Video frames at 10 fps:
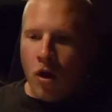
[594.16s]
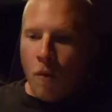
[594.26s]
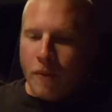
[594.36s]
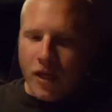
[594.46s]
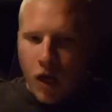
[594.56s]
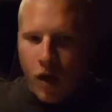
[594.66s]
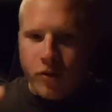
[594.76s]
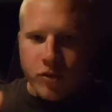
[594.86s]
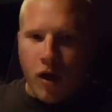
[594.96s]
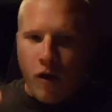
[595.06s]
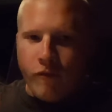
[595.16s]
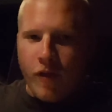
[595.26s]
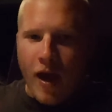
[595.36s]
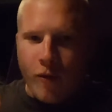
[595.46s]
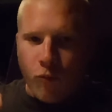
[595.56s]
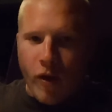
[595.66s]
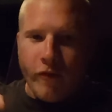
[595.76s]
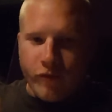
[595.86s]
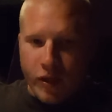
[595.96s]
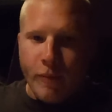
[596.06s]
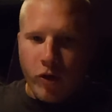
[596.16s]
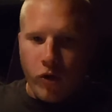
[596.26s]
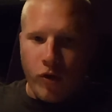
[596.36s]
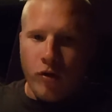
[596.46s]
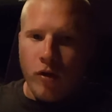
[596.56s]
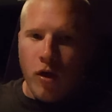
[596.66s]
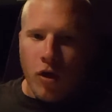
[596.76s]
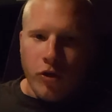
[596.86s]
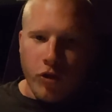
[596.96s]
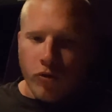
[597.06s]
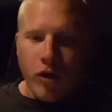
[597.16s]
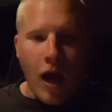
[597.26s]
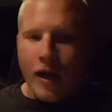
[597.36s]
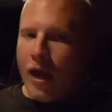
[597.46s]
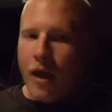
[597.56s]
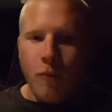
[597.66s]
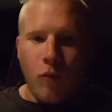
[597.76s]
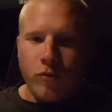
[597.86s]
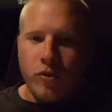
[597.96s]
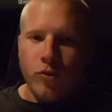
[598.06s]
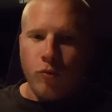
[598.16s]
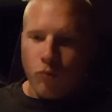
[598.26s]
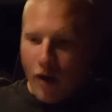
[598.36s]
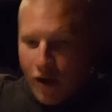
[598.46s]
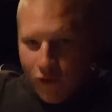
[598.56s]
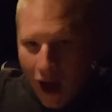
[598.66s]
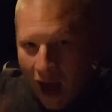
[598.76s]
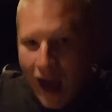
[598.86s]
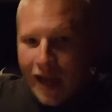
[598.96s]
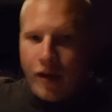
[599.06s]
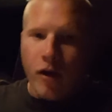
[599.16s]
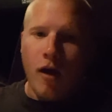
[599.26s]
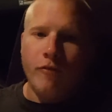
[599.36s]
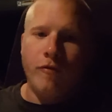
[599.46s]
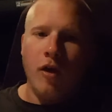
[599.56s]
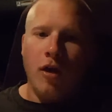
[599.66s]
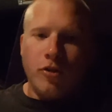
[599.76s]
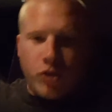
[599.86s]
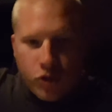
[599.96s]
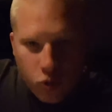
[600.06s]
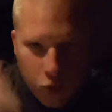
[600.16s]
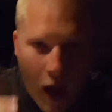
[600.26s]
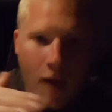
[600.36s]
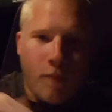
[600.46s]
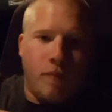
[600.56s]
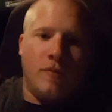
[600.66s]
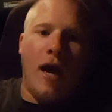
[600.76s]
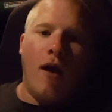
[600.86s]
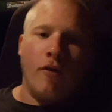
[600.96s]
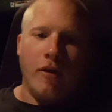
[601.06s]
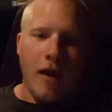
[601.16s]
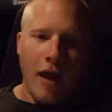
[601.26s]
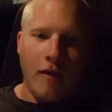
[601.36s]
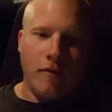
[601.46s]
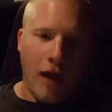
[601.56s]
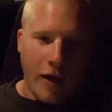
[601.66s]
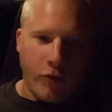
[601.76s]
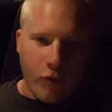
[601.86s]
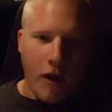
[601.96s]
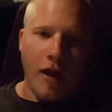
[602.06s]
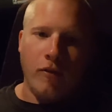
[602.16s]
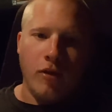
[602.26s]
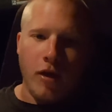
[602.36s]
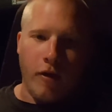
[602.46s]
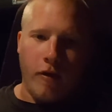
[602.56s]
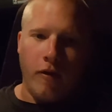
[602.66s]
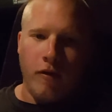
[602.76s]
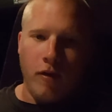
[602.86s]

because of that rev limiter, you're not able to rev high enough to drop down to ninth or eighth gear.